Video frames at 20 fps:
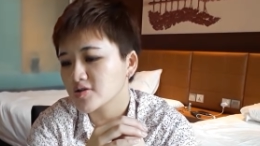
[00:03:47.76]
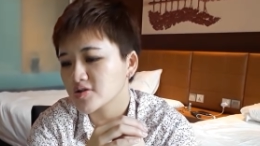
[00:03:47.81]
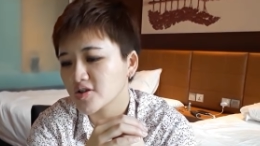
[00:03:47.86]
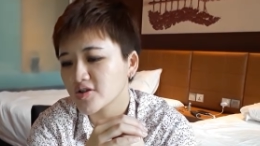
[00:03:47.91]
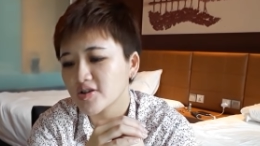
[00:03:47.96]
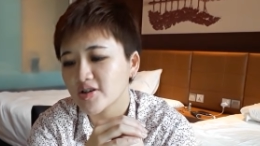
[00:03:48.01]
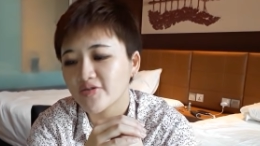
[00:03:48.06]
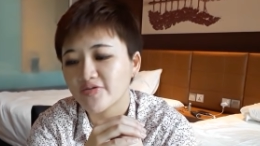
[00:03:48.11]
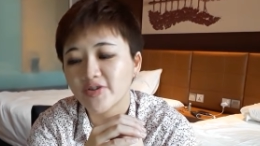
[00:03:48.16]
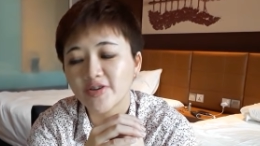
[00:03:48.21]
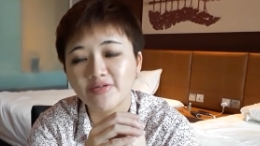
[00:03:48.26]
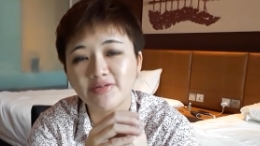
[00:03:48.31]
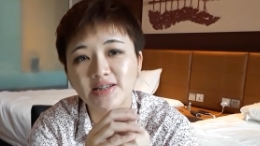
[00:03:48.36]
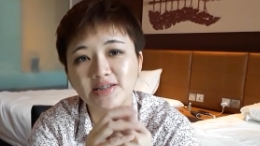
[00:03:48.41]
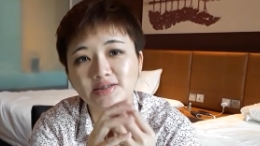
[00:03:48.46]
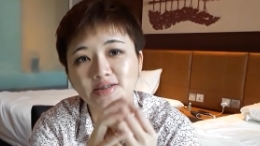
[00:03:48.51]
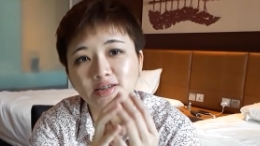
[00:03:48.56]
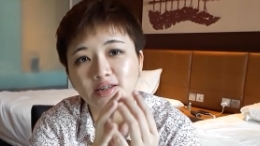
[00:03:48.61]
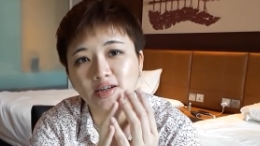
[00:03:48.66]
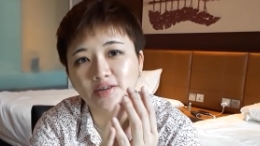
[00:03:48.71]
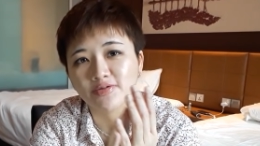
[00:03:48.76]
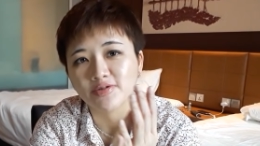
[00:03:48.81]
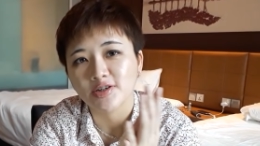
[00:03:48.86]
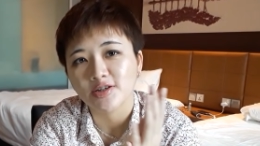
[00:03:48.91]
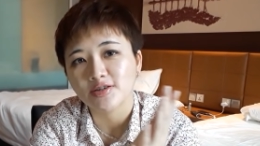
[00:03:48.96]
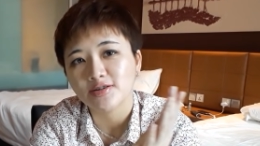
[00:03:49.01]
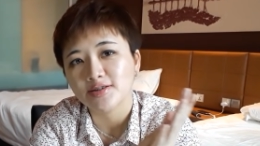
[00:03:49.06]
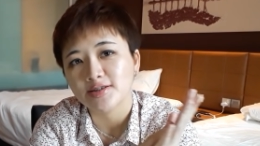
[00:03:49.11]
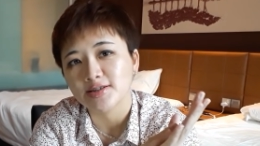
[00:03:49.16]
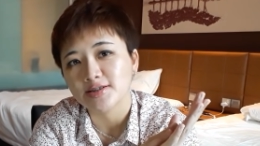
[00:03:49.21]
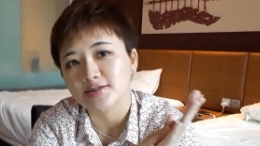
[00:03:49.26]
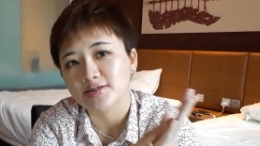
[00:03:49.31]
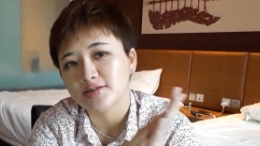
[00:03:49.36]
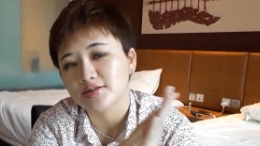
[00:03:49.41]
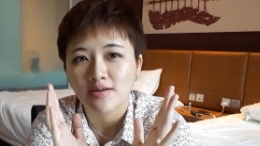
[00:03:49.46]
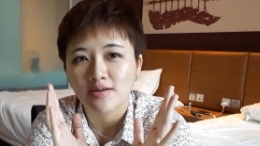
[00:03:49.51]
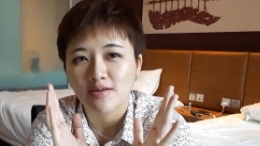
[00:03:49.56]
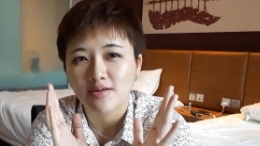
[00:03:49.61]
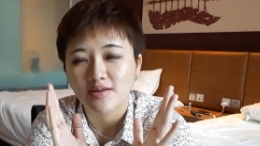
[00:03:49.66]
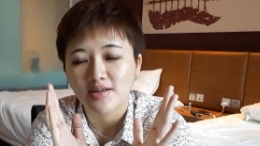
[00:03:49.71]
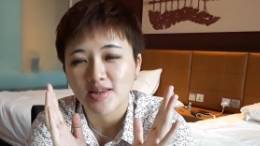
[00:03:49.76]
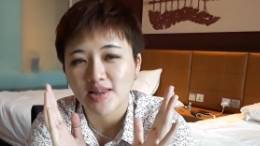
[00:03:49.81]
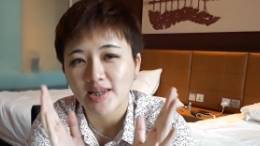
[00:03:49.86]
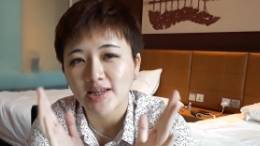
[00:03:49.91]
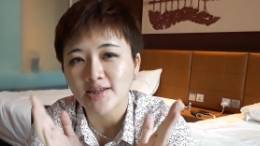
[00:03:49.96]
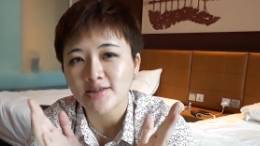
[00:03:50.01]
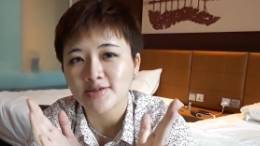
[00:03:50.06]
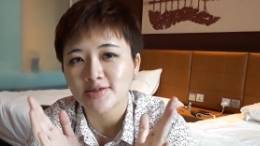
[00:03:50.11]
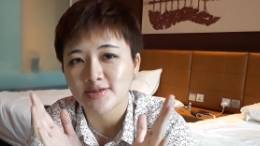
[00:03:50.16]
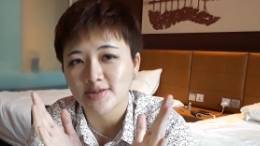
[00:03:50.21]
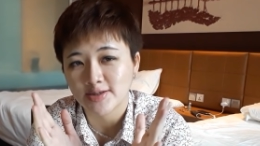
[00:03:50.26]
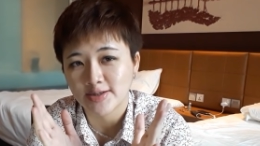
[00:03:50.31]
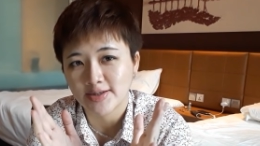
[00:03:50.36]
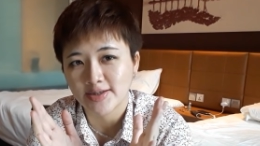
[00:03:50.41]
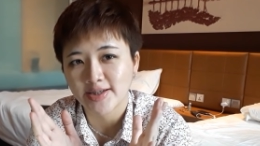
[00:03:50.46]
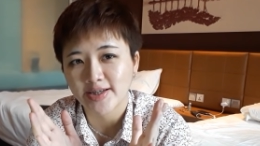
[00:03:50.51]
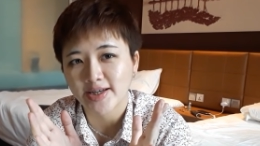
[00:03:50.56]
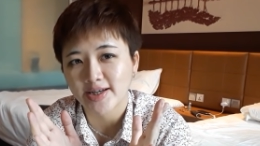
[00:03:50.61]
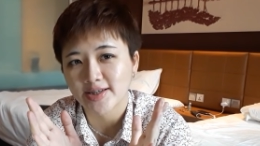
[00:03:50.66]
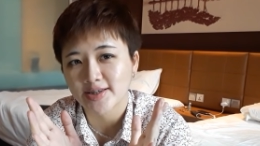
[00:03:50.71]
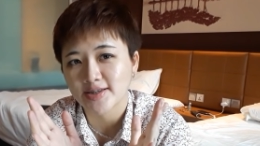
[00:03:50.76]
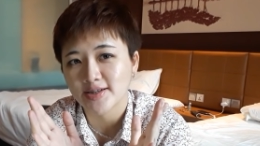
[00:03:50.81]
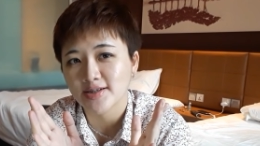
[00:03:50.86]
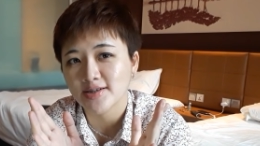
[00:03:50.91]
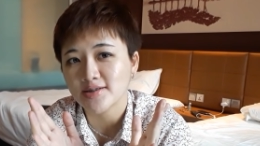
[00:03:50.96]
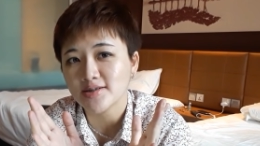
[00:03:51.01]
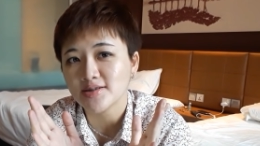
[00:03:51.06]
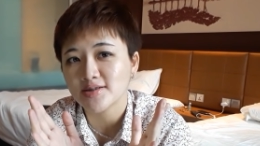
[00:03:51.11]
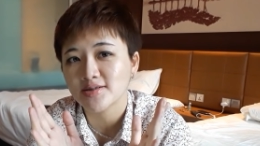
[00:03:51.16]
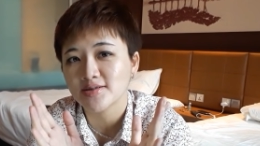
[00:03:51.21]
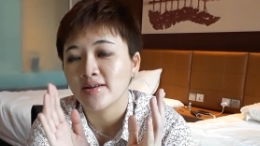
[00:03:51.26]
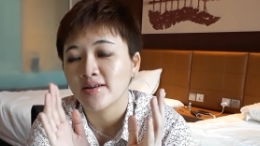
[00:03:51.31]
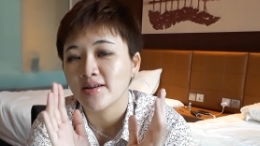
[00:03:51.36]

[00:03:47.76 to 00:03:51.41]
So the fifth lesson I've learned is less indicators